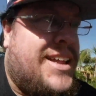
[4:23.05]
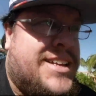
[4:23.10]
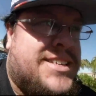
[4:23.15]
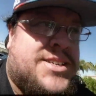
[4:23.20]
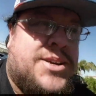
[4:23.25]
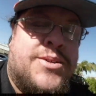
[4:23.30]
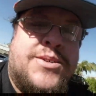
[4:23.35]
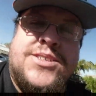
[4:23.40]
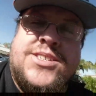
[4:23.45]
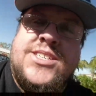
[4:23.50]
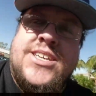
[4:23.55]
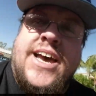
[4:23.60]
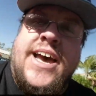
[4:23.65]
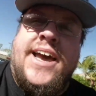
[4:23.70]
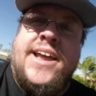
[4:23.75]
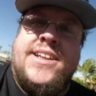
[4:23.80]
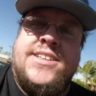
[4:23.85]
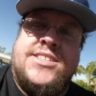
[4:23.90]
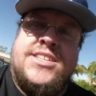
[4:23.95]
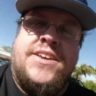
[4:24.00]
Let's go
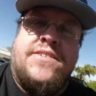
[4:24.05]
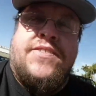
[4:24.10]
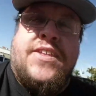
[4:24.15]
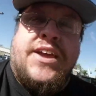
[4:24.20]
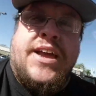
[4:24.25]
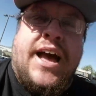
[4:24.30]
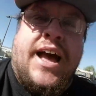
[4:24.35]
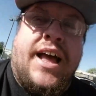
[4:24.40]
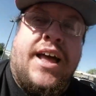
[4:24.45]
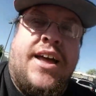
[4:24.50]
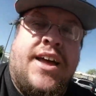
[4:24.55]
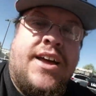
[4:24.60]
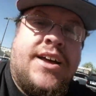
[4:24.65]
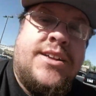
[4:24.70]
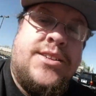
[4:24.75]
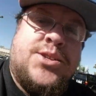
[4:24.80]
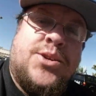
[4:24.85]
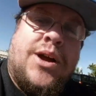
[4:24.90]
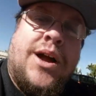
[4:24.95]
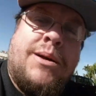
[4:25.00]
inside and see if they got
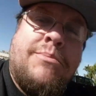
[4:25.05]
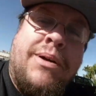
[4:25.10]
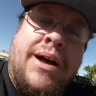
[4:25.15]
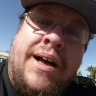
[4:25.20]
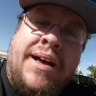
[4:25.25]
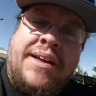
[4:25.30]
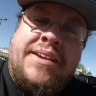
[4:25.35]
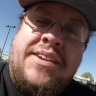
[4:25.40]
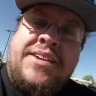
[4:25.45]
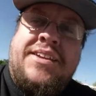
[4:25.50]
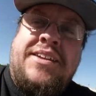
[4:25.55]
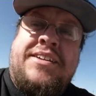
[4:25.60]
Troma.